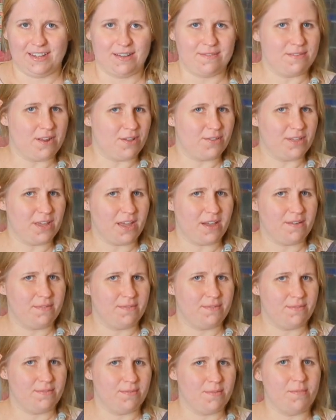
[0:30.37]
I don't think I've,
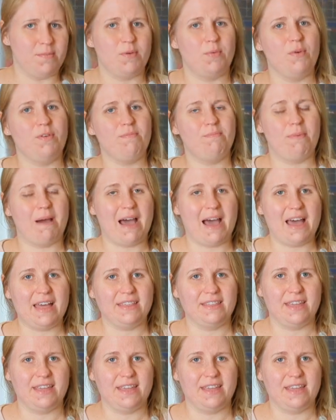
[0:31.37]
I mean, we buy